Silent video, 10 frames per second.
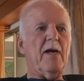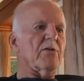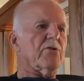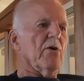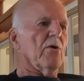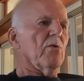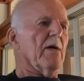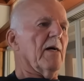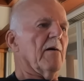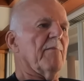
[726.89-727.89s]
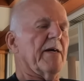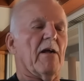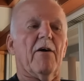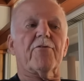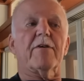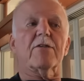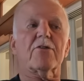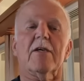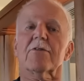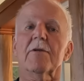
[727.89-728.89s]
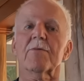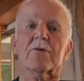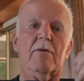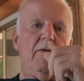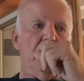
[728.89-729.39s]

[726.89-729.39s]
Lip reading: So in off-grid systems,